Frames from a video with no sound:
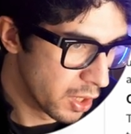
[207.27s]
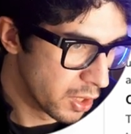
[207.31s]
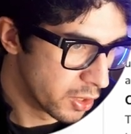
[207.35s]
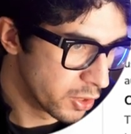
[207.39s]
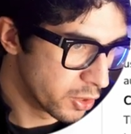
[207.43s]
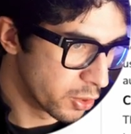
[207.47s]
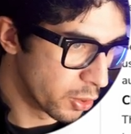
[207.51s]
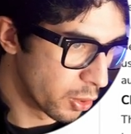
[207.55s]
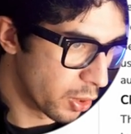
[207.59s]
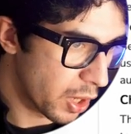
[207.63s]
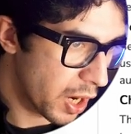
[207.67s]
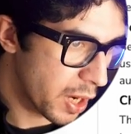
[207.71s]

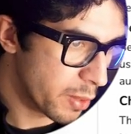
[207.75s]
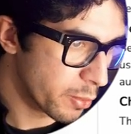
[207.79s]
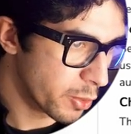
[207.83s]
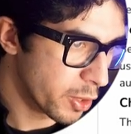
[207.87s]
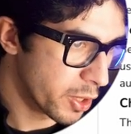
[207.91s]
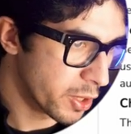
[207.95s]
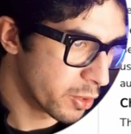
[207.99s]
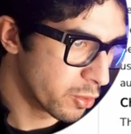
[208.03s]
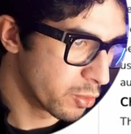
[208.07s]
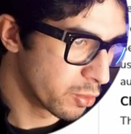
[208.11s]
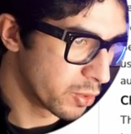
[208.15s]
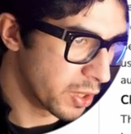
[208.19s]
So I'm
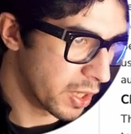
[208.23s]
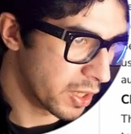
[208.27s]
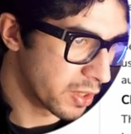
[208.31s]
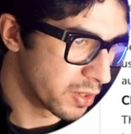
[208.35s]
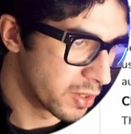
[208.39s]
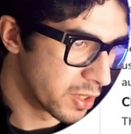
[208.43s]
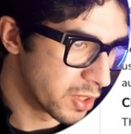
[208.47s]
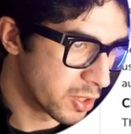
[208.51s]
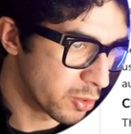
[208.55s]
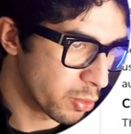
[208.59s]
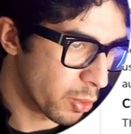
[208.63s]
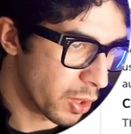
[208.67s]
going to
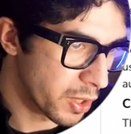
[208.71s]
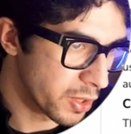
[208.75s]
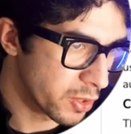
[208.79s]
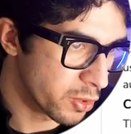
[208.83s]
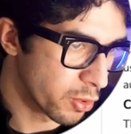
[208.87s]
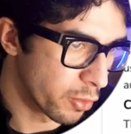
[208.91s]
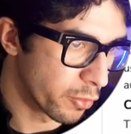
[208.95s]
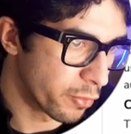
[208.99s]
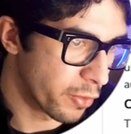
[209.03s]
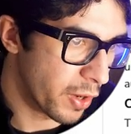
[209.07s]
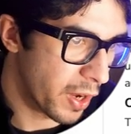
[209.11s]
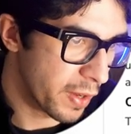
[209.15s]
take this one,
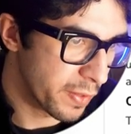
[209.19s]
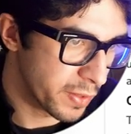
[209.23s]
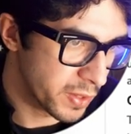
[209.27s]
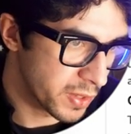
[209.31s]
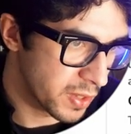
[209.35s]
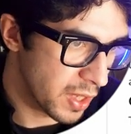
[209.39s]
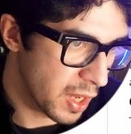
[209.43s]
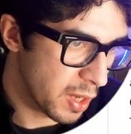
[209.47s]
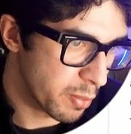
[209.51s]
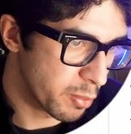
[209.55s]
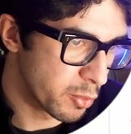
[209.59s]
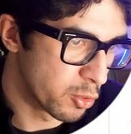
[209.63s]
so 5
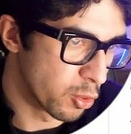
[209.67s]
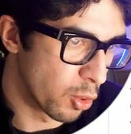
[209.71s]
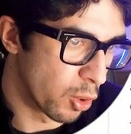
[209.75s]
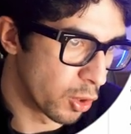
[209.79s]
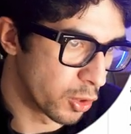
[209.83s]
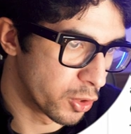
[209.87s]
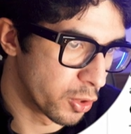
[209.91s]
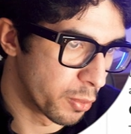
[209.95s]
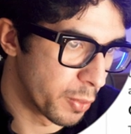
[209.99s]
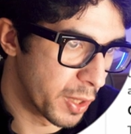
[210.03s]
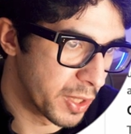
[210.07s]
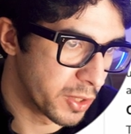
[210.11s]
steps to
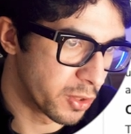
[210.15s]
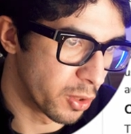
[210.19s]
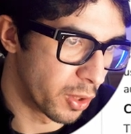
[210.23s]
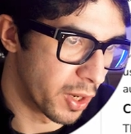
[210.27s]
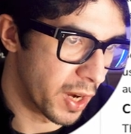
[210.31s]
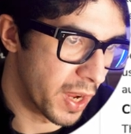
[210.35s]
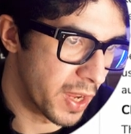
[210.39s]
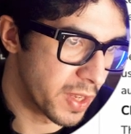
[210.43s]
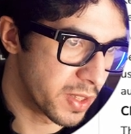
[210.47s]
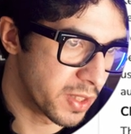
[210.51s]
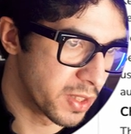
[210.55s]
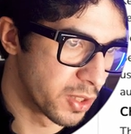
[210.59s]
automate
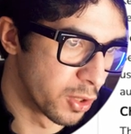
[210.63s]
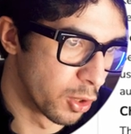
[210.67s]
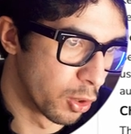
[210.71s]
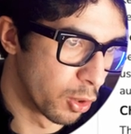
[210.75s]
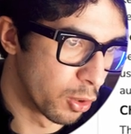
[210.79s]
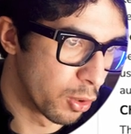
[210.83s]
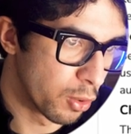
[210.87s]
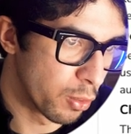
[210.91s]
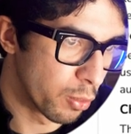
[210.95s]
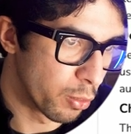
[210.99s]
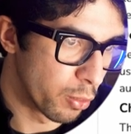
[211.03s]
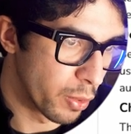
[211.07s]
your
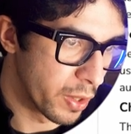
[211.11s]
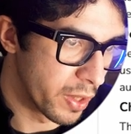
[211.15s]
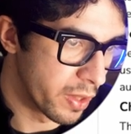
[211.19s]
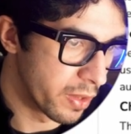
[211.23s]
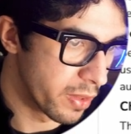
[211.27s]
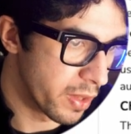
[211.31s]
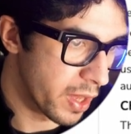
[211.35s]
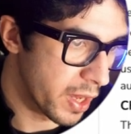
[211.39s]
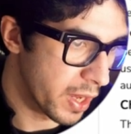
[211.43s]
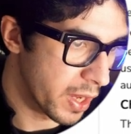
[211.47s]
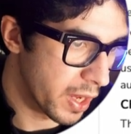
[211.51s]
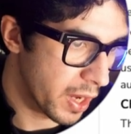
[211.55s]
SEO
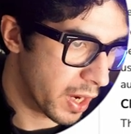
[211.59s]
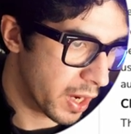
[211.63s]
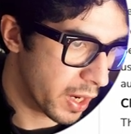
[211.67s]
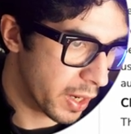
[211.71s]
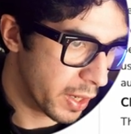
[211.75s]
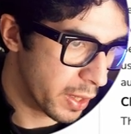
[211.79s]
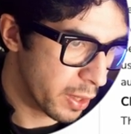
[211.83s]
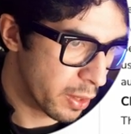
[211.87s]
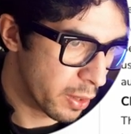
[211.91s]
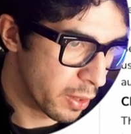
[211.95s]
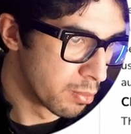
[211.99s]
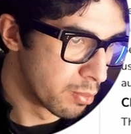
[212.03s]
with AI.